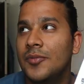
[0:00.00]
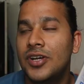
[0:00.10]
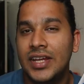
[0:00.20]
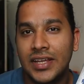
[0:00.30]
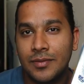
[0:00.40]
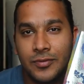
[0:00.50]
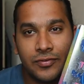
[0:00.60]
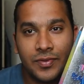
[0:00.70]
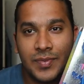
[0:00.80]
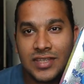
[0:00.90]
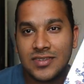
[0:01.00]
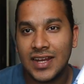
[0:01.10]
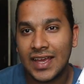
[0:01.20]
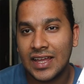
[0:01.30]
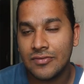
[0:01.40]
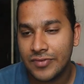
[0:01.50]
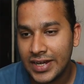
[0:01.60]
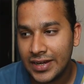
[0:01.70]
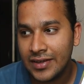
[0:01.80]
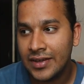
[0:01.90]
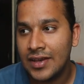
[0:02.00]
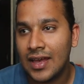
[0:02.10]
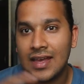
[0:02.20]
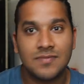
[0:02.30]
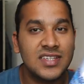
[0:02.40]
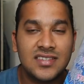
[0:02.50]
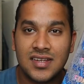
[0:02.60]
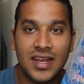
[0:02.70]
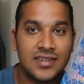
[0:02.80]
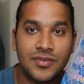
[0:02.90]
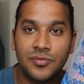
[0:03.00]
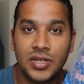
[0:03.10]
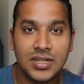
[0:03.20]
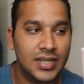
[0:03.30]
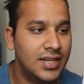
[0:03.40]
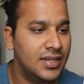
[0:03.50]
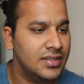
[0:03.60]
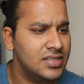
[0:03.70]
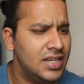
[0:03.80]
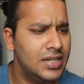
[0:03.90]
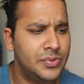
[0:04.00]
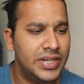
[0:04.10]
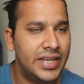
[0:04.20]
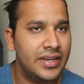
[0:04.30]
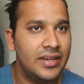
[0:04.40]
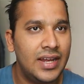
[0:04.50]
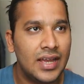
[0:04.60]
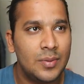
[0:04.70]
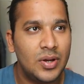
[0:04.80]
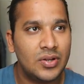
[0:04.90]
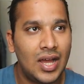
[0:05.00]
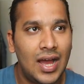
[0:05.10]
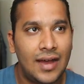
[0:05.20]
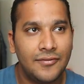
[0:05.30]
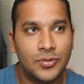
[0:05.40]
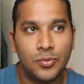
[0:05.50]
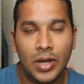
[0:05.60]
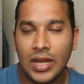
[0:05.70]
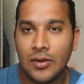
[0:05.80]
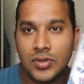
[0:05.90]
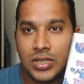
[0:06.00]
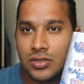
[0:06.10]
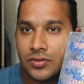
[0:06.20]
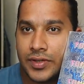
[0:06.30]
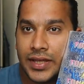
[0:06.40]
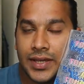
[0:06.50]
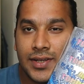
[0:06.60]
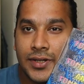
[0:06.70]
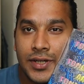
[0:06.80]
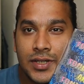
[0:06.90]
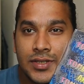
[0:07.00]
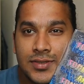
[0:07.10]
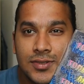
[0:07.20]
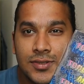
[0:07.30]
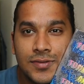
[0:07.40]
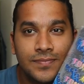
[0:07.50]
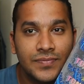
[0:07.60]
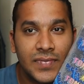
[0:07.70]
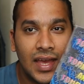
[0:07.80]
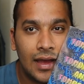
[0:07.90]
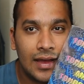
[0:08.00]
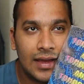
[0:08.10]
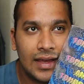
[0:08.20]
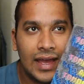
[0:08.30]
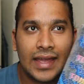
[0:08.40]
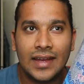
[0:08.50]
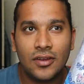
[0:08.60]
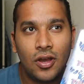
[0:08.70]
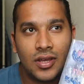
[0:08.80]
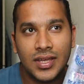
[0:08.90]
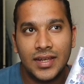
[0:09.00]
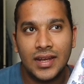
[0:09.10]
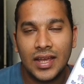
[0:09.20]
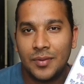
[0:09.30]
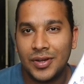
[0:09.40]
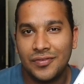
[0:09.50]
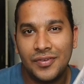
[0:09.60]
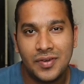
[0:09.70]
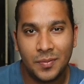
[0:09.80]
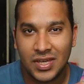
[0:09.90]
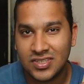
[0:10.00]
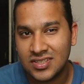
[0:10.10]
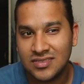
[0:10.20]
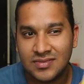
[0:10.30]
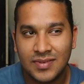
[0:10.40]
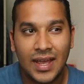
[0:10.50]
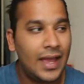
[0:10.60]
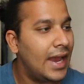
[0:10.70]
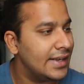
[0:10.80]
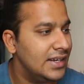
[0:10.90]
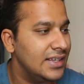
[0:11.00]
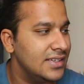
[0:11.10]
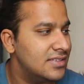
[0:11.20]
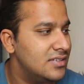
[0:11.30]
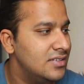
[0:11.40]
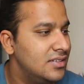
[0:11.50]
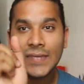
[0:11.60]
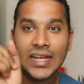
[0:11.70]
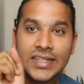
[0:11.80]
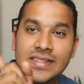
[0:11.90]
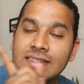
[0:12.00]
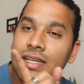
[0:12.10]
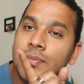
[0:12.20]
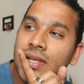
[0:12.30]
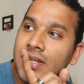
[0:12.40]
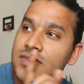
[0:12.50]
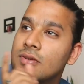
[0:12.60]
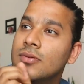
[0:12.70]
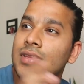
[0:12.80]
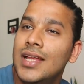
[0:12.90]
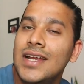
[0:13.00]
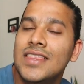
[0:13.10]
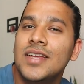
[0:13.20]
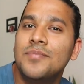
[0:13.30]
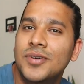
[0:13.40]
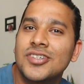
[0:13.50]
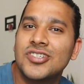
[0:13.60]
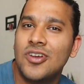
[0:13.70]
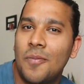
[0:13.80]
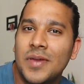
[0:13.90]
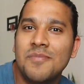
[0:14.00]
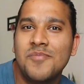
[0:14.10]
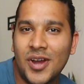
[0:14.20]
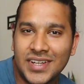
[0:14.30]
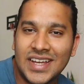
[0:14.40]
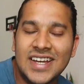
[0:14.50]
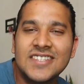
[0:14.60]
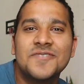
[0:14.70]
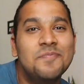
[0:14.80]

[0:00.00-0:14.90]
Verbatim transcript: I'm gonna take the book with me so that I can read as my sister gets some work done. It will take her like about half to 1 hour over there, so yeah, I can knock in like about 50 pages at least. That is the update, so let the book shopping montage